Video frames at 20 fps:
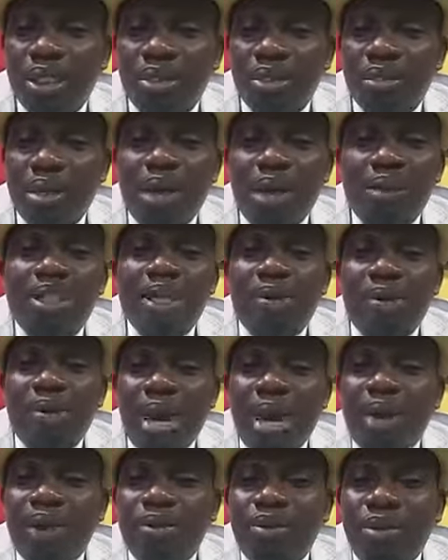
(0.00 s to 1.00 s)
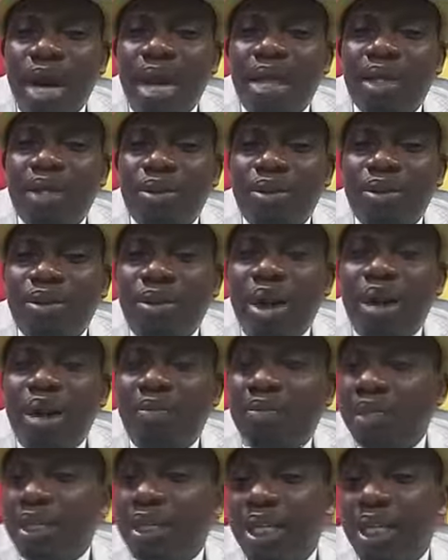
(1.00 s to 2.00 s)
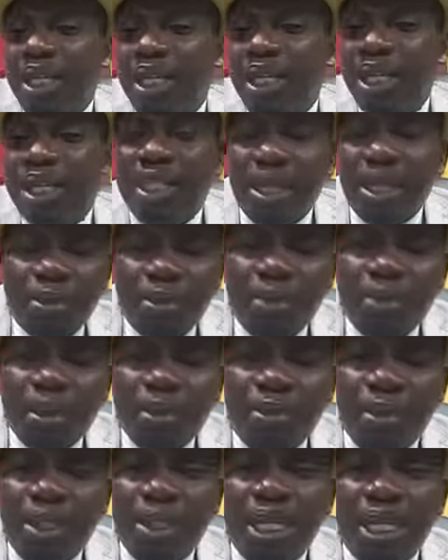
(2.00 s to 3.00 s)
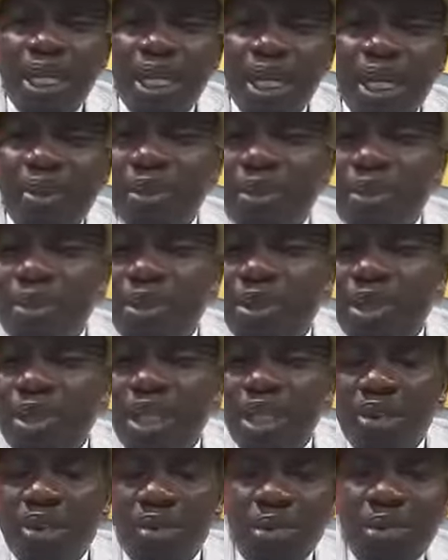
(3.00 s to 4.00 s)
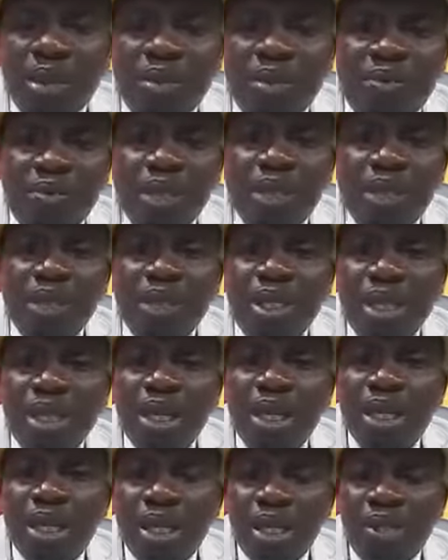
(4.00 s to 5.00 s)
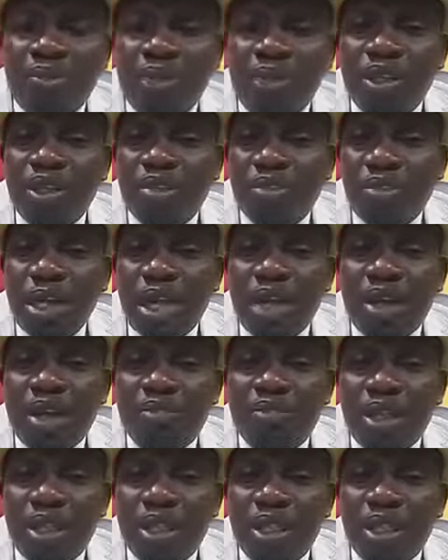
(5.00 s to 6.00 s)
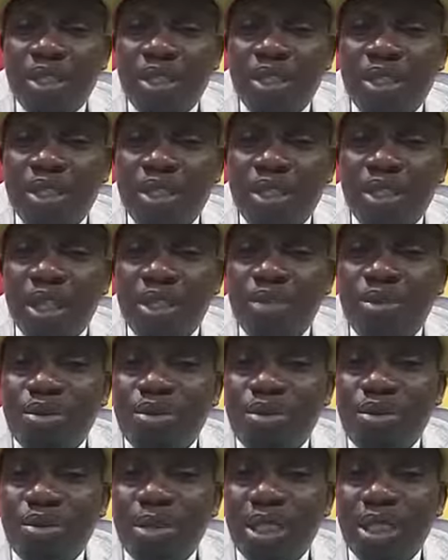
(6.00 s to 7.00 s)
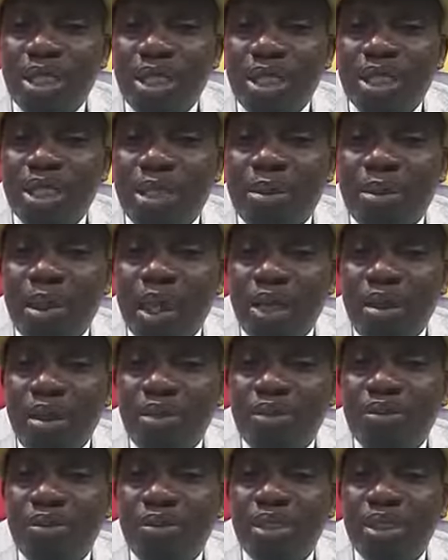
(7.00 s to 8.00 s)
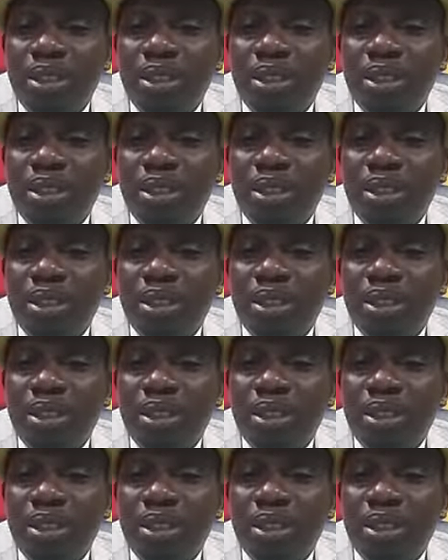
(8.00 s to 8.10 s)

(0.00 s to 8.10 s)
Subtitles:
Esther, why you don't have picture there? Esther, put a picture there. Let people see the way the face of my loved one is. Thank you so much, Esther, my love.